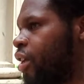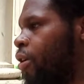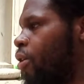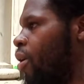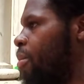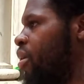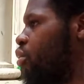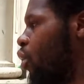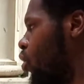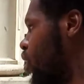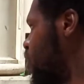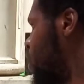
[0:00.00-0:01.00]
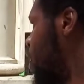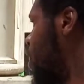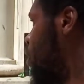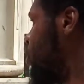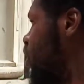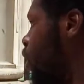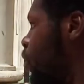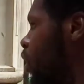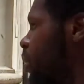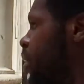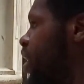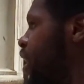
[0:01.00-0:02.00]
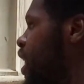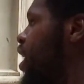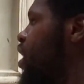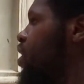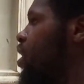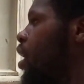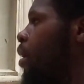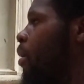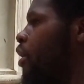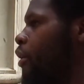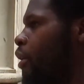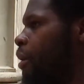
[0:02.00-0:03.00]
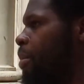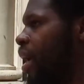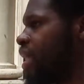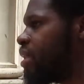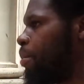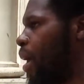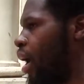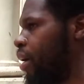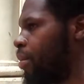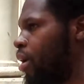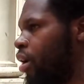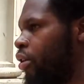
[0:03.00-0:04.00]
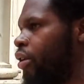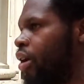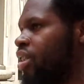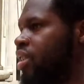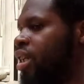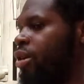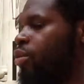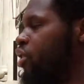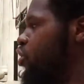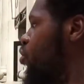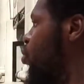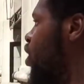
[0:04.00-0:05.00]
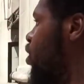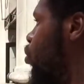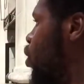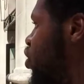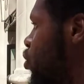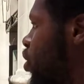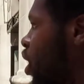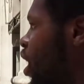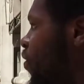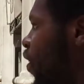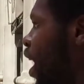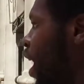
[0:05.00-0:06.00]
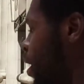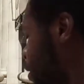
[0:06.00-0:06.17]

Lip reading: going to be rulers. You're still going to be kings, but you're going to be at the bottom. You're going to see what you could have had.